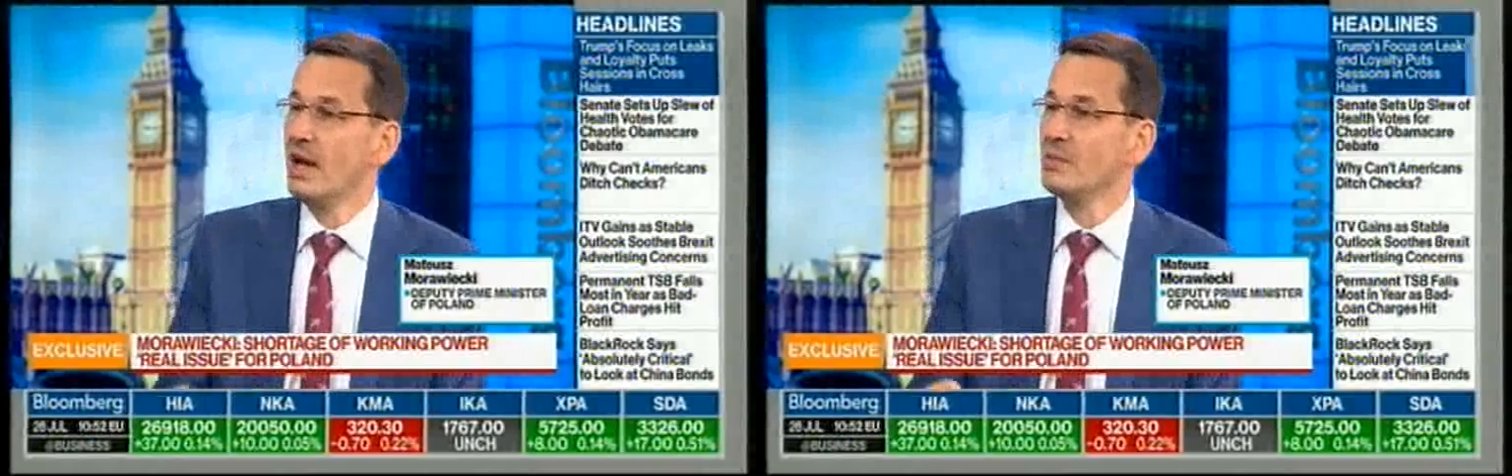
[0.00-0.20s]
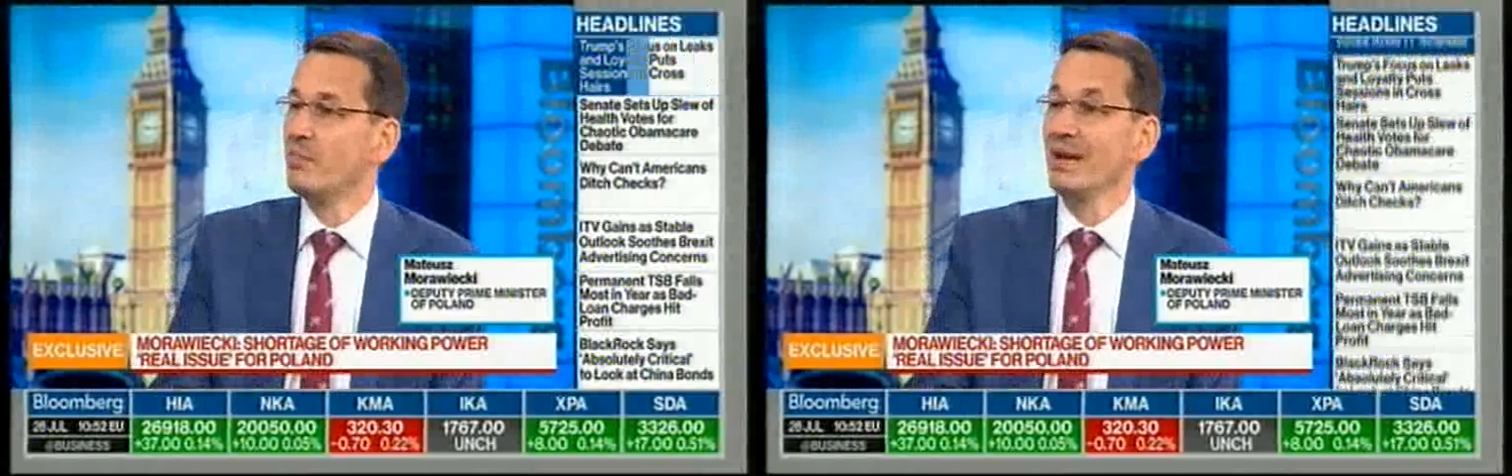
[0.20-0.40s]

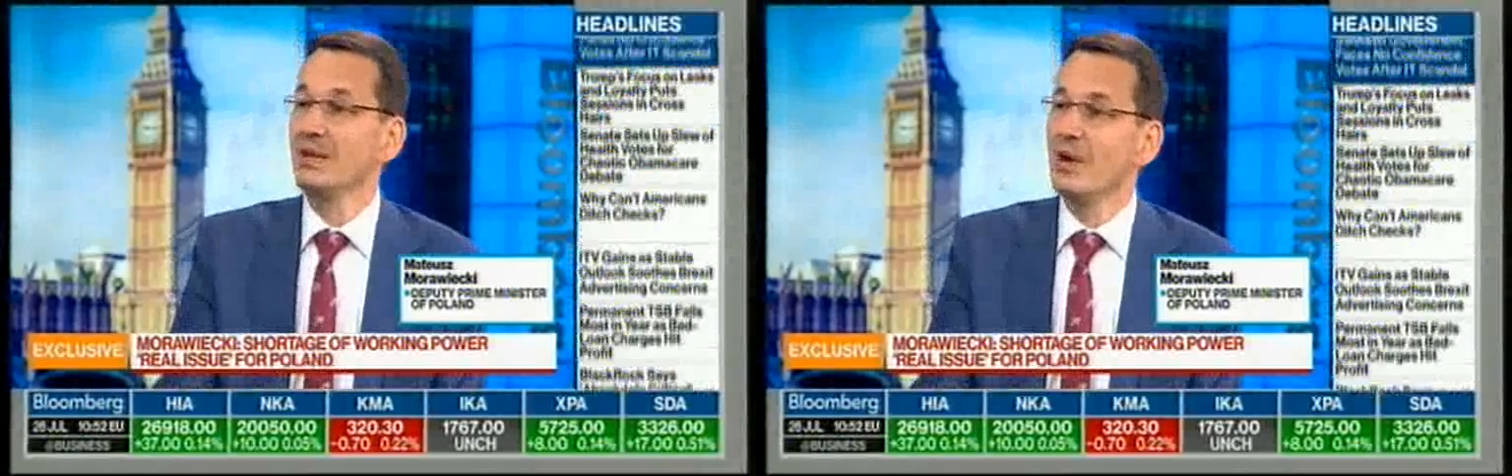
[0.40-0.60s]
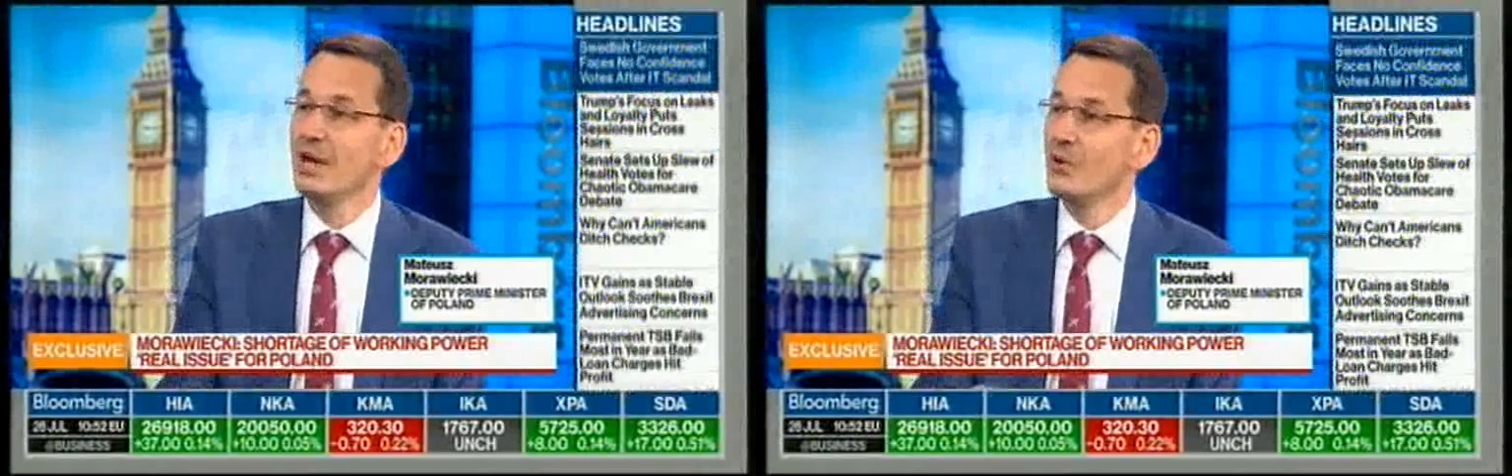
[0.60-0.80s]
And by
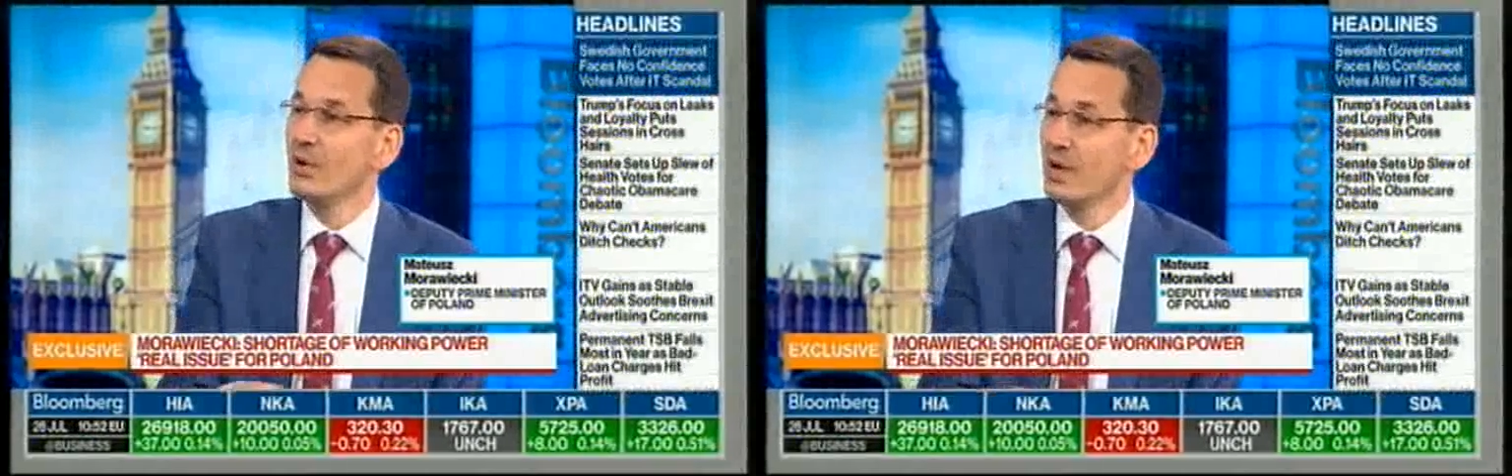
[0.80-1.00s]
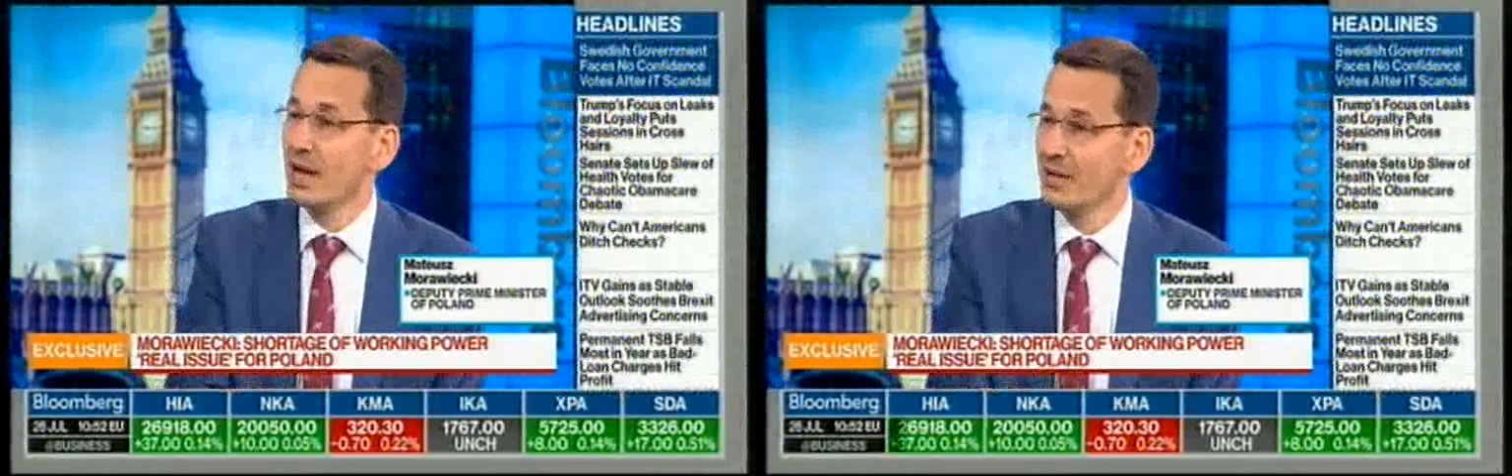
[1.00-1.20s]
the way,
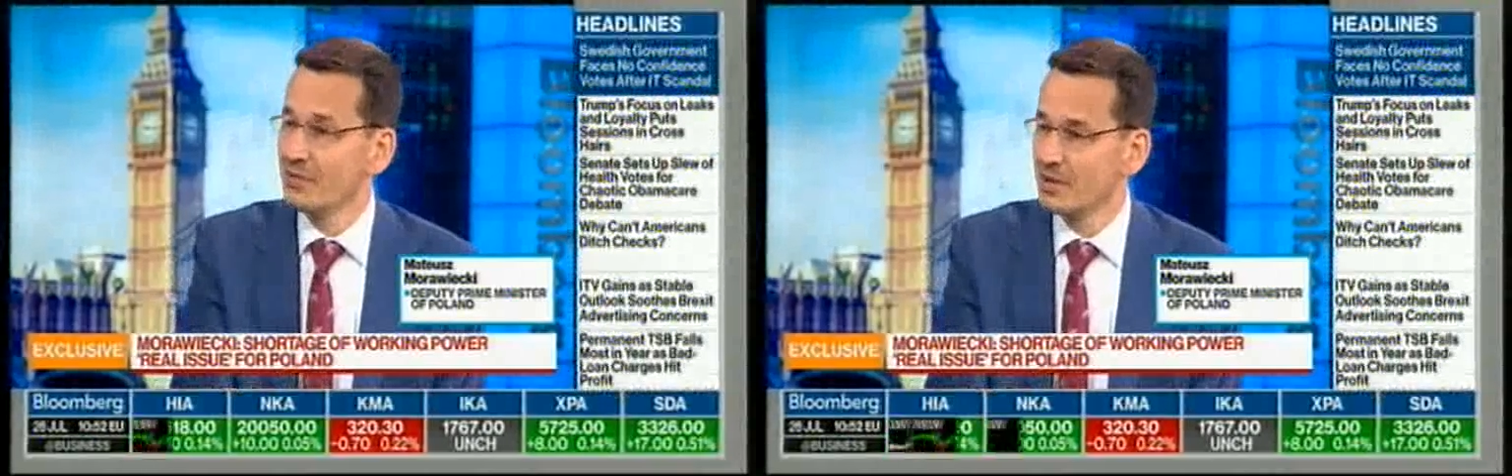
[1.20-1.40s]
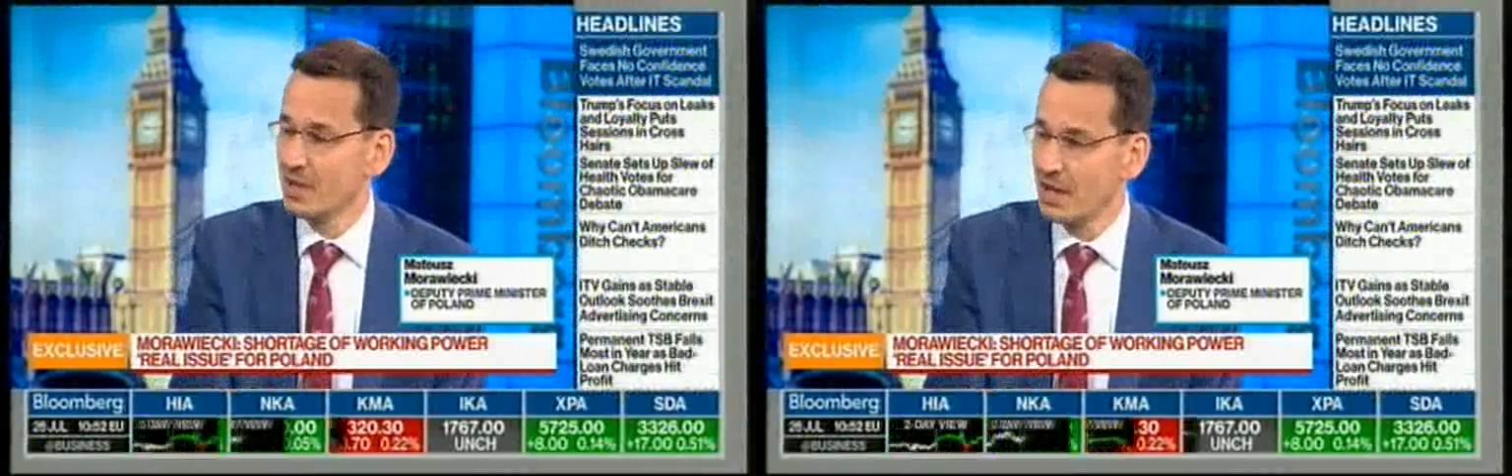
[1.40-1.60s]

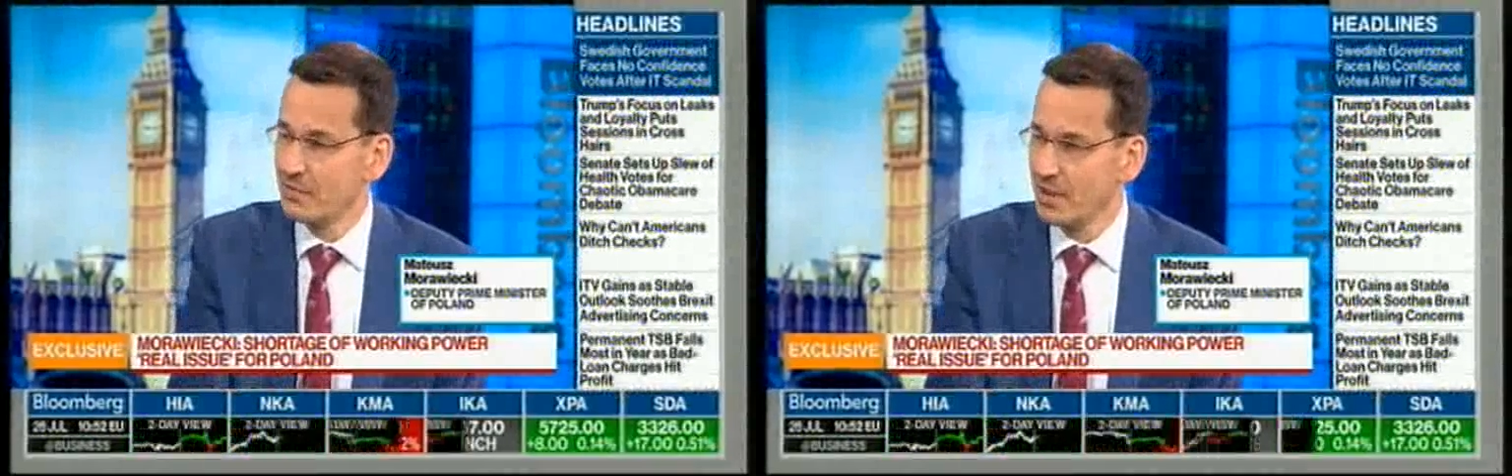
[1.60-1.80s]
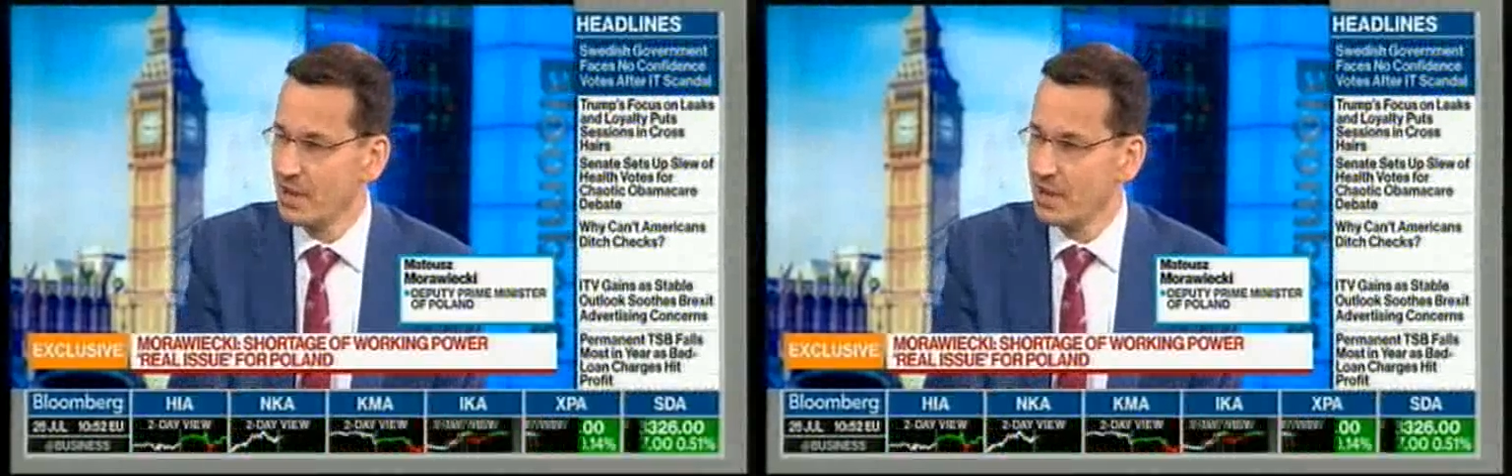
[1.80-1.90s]
half